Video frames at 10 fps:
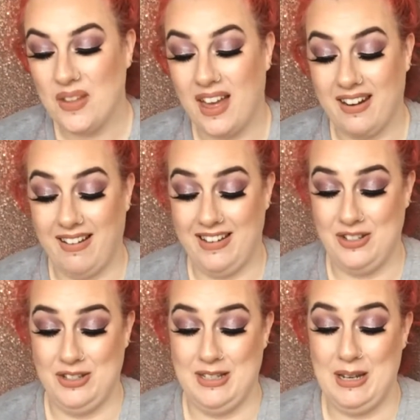and I
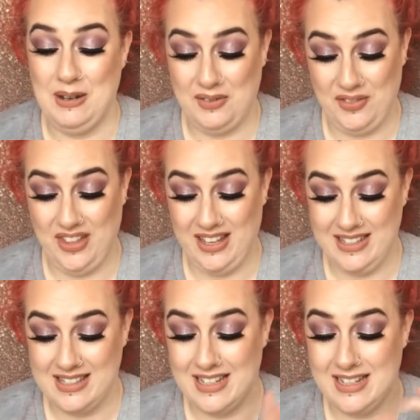just love
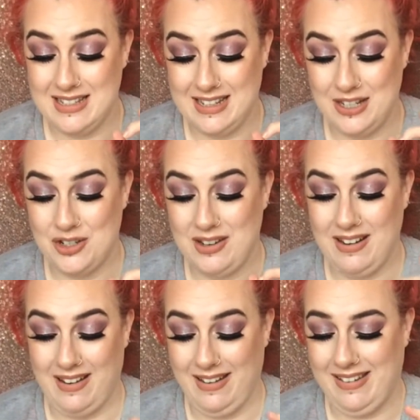this. It is literally
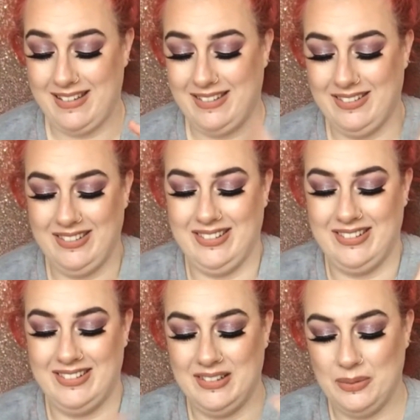like,
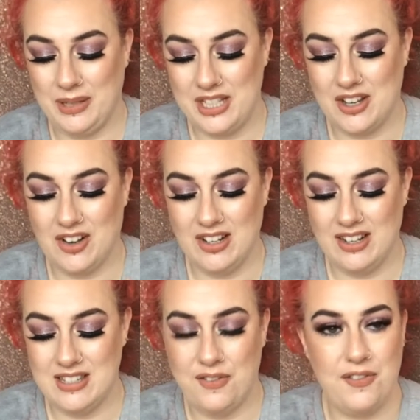oh, what do you call
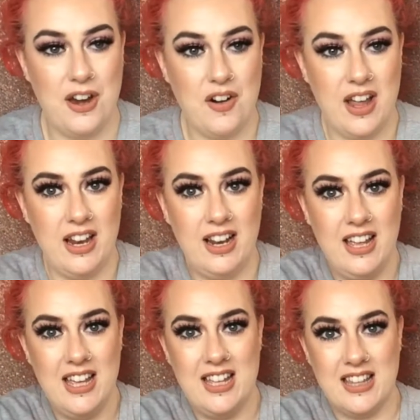it? Is it Fair Isle,
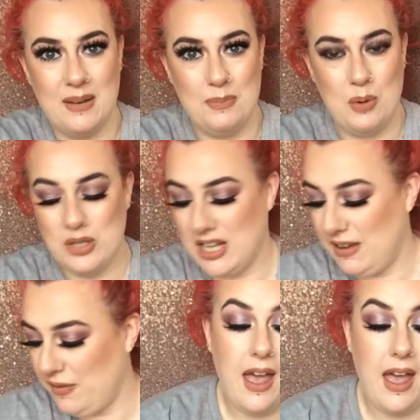that motif?